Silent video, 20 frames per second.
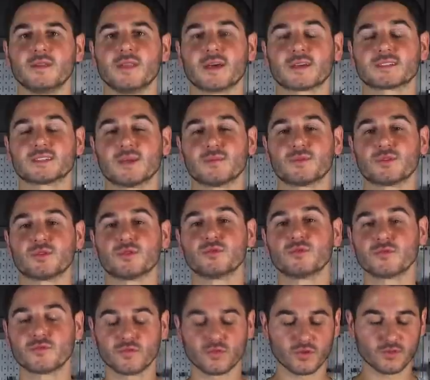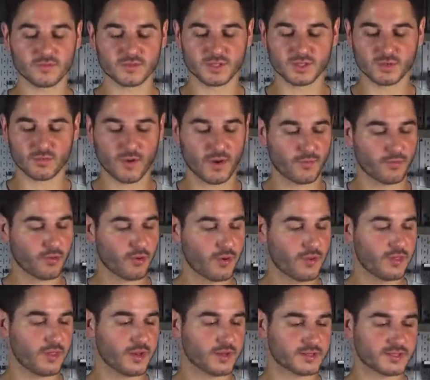Next up, the uniforms. These are by Pro
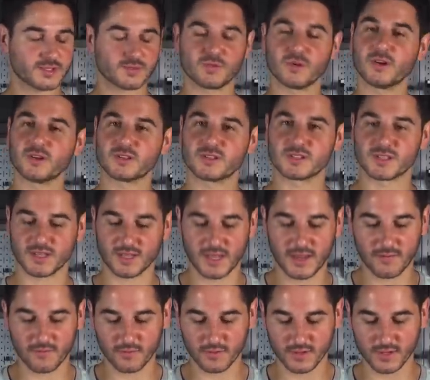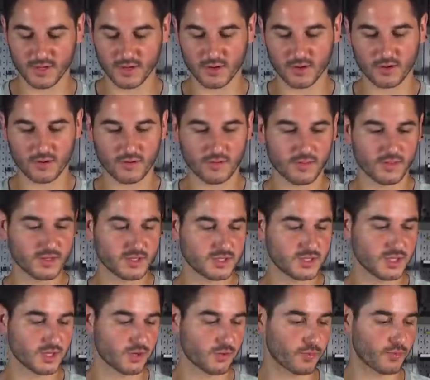Athletics as well, just like every year. This
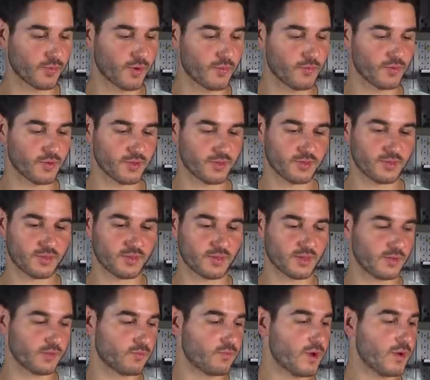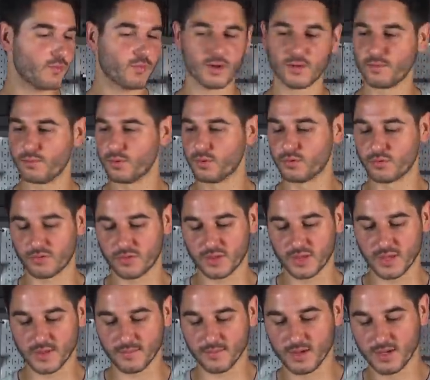year, we went with the red, white, and blue
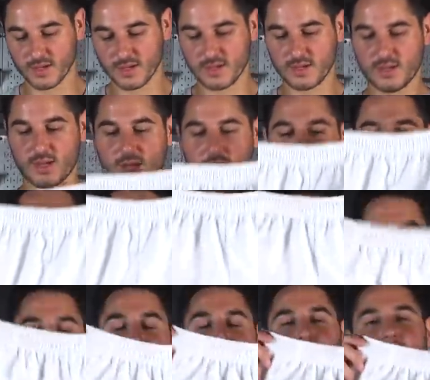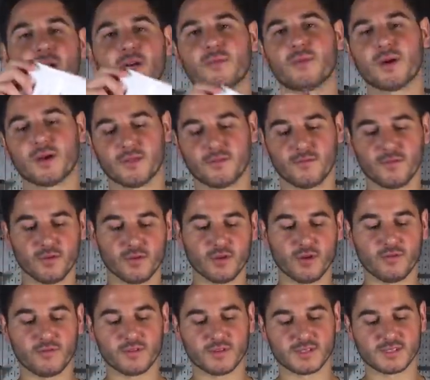theme, inspired by the
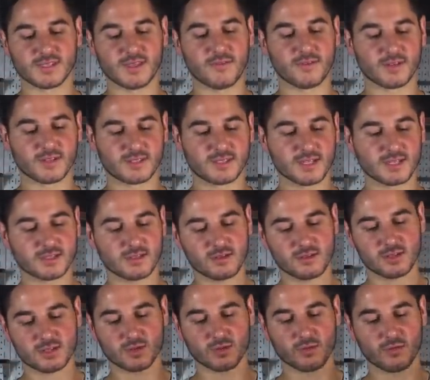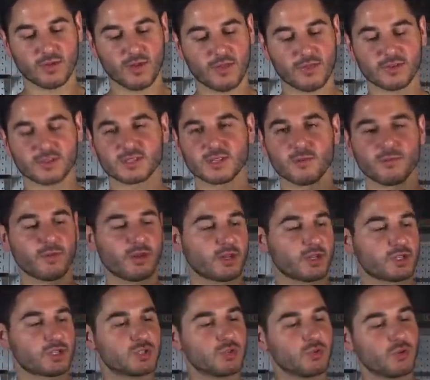Philadelphia 76ers. So we've got their
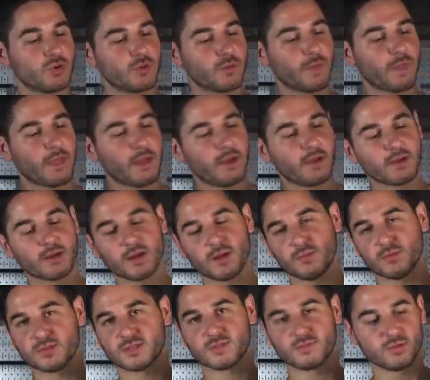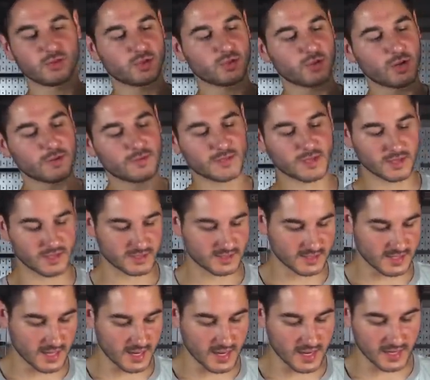sublimated short, a couple simple stripes down the
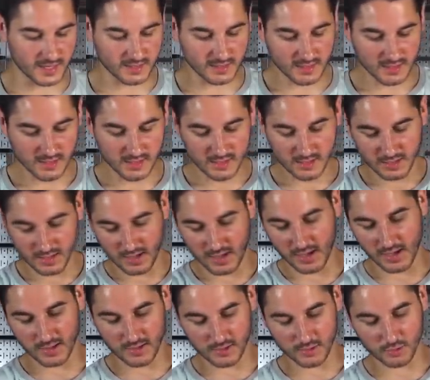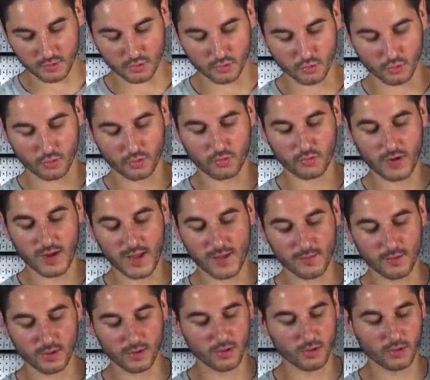side, a little cool
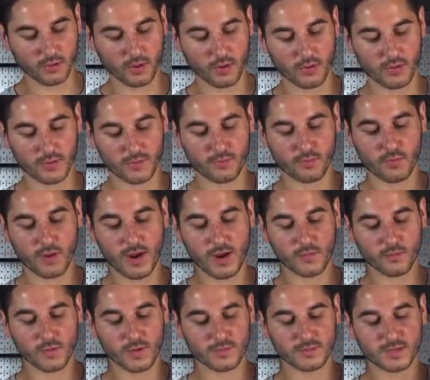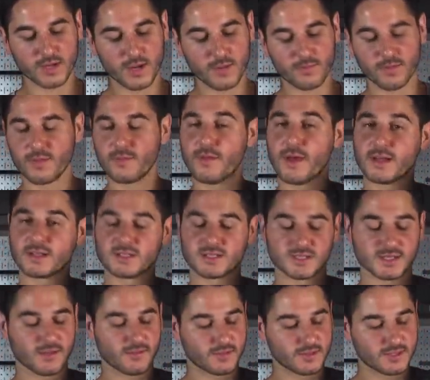crab logo that Brian whipped up that matched the
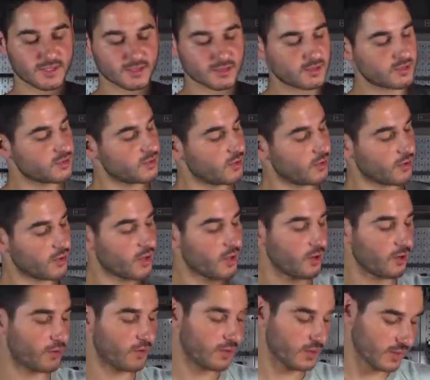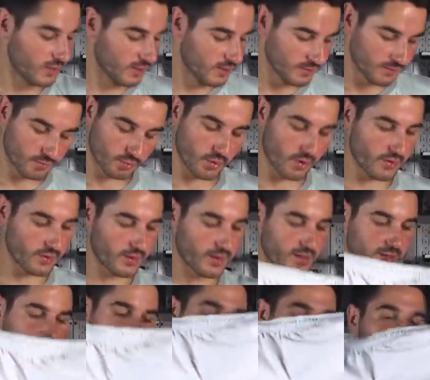76ers logo. Pro
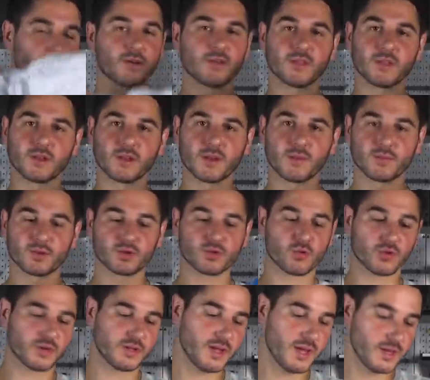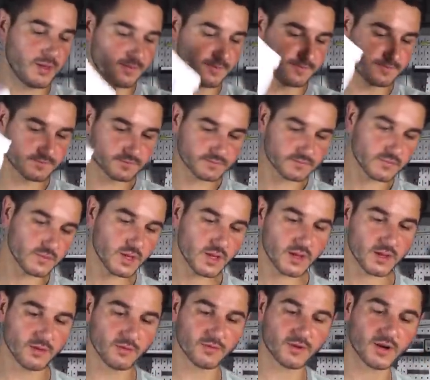Athletics there, and then number 28.
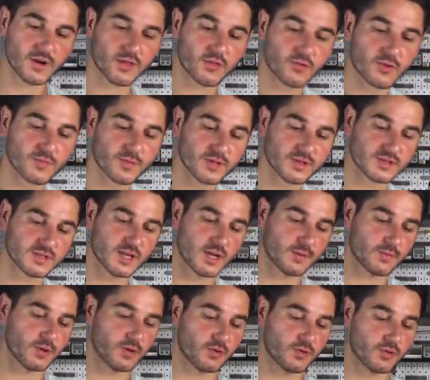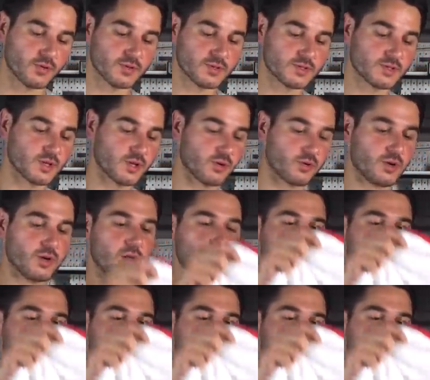And we've got a three-piece setup going on, so